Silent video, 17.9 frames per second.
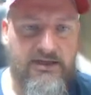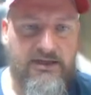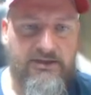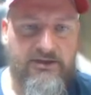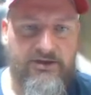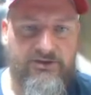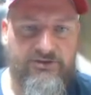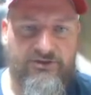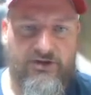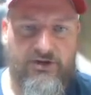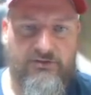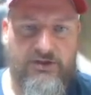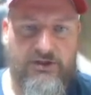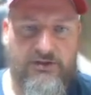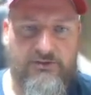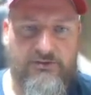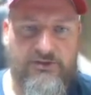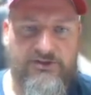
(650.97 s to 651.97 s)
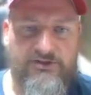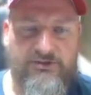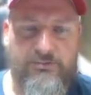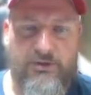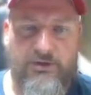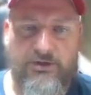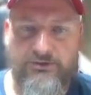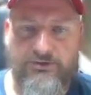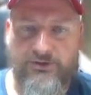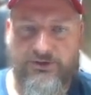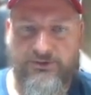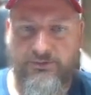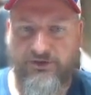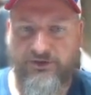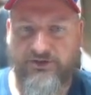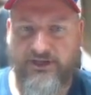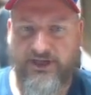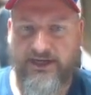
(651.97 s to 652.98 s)
The servo is a pulse width
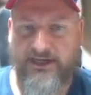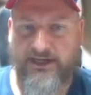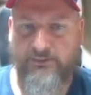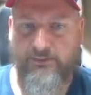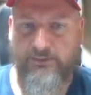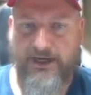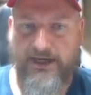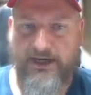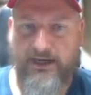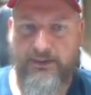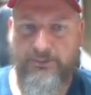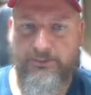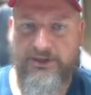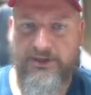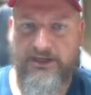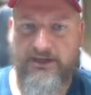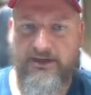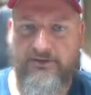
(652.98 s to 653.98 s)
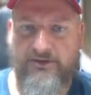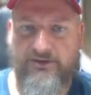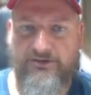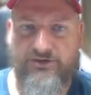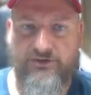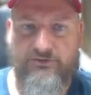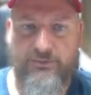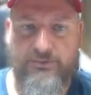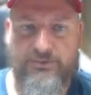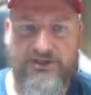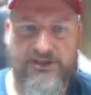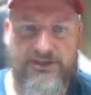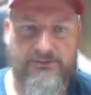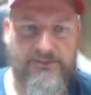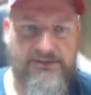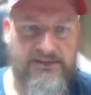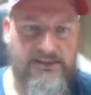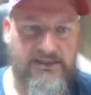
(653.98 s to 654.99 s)
modulating, bringing in the pin and the servo
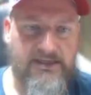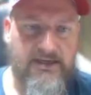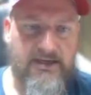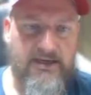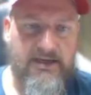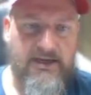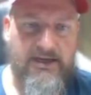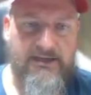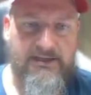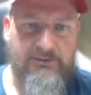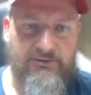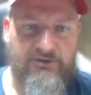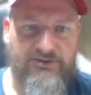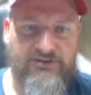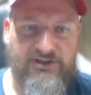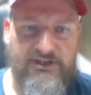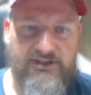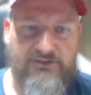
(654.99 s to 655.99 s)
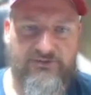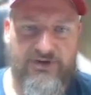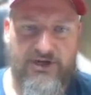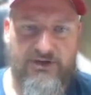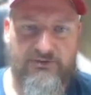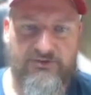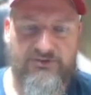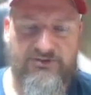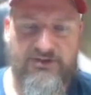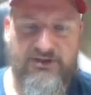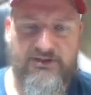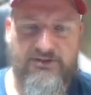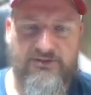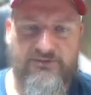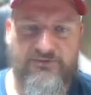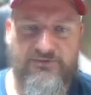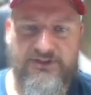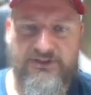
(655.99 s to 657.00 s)
pin, and then we're setting the frequency
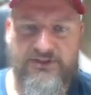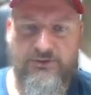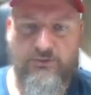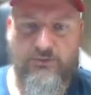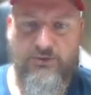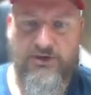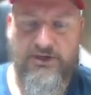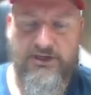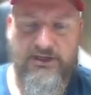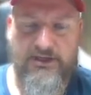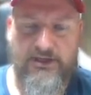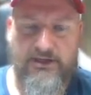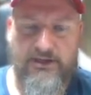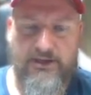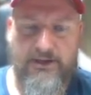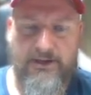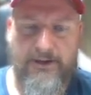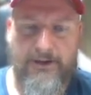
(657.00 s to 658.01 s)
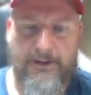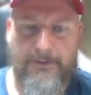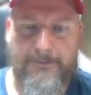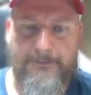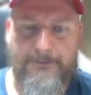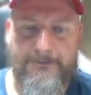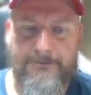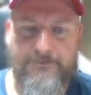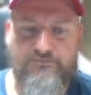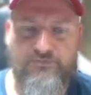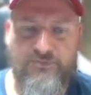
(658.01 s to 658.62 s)
to 51.